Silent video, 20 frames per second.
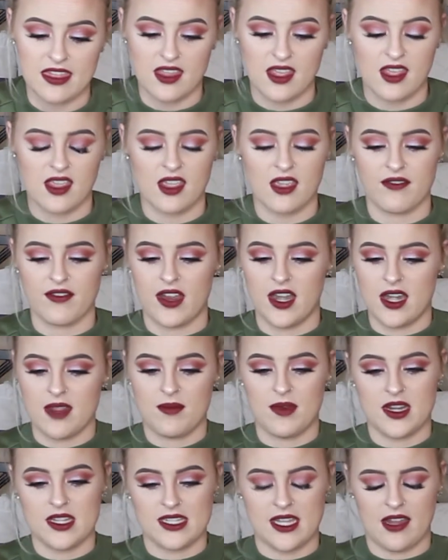think if
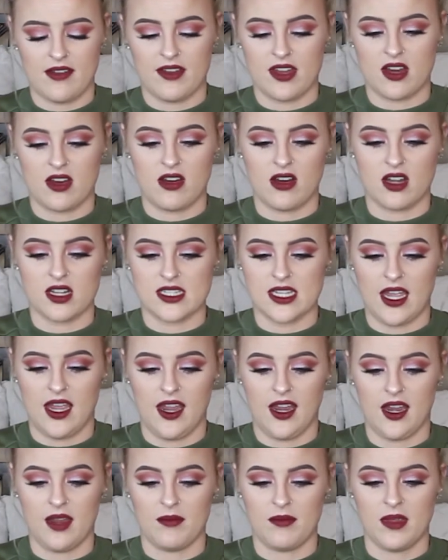anybody's having a hard
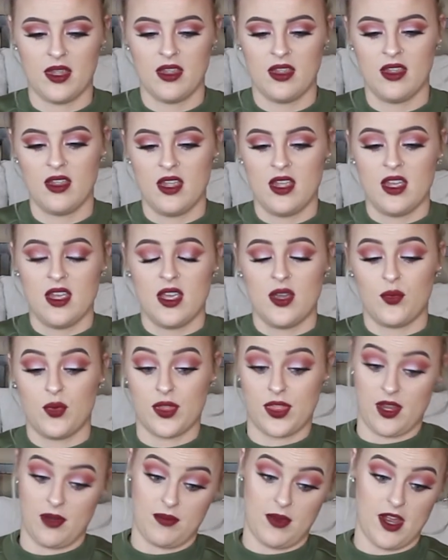time
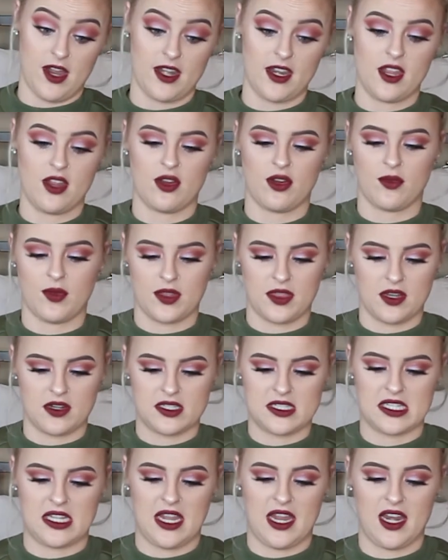with their body or with their
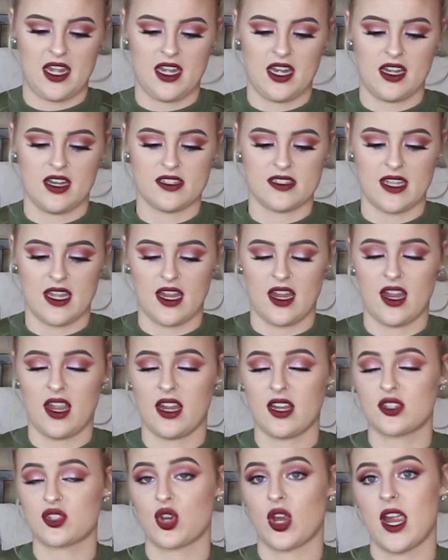skin and is
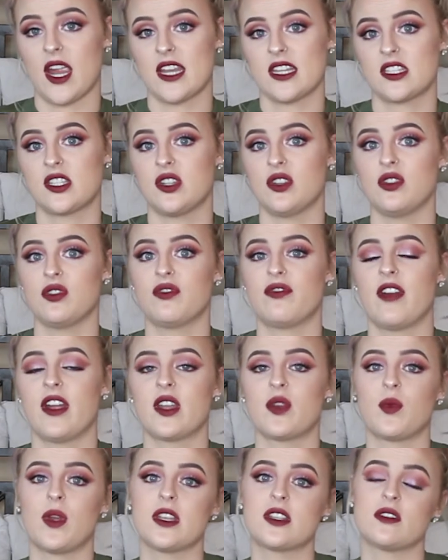like trying to
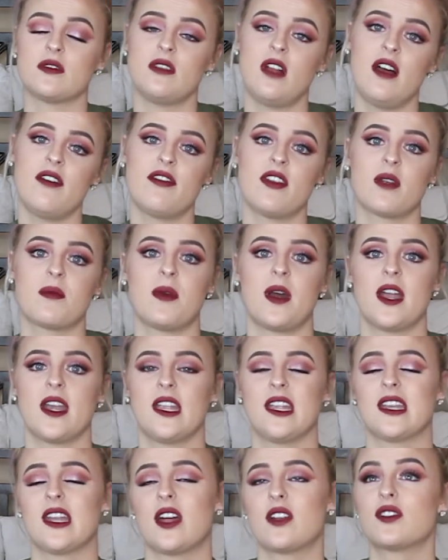find a way to love their
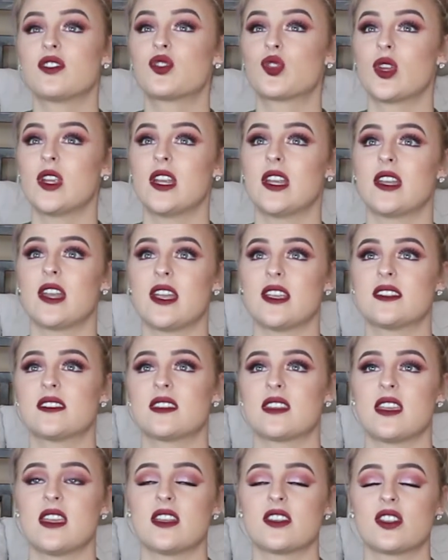body and how to treat it
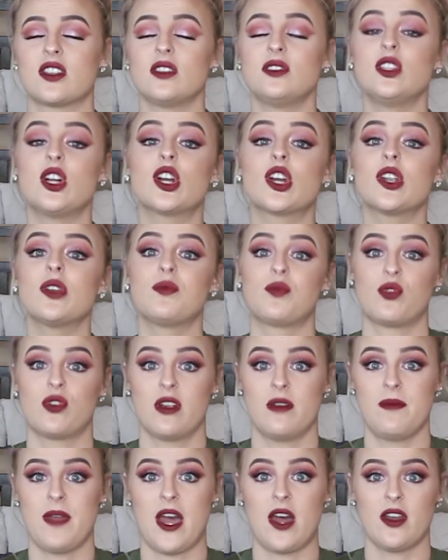nicely and to learn
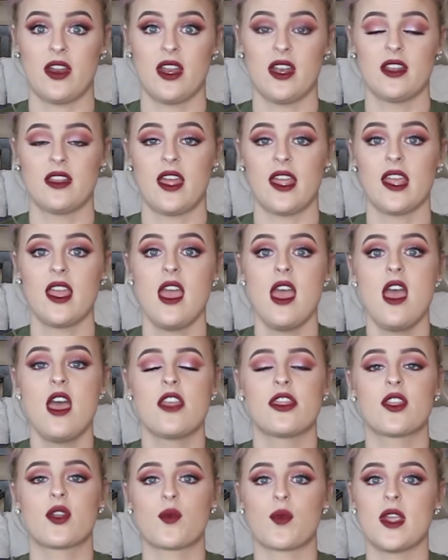more about it and like
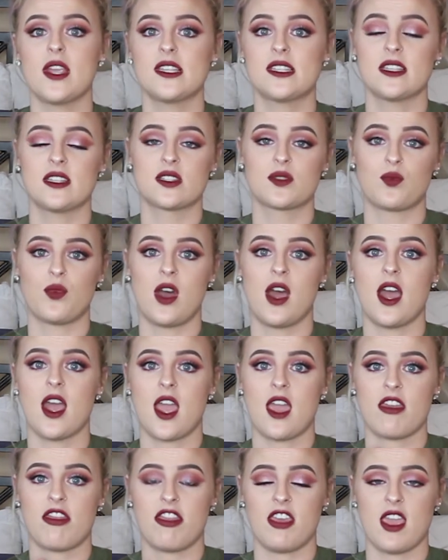the reasons
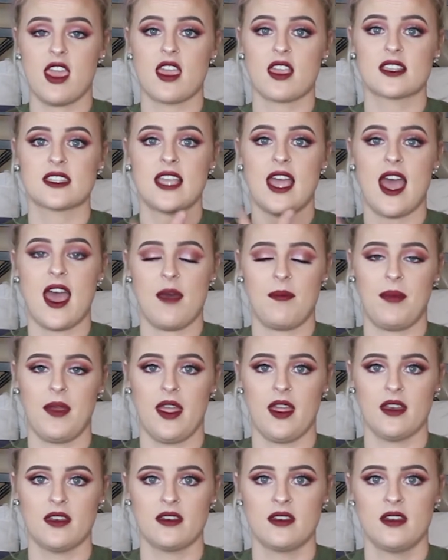why things
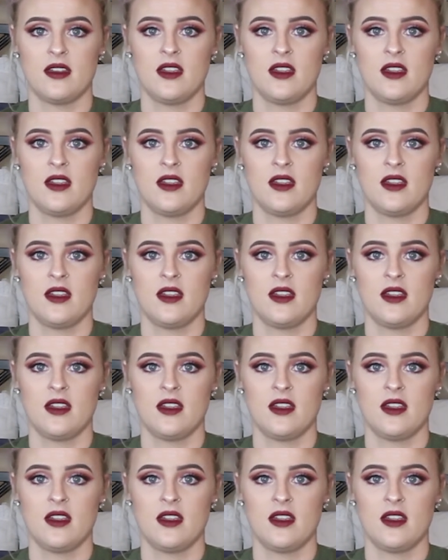happen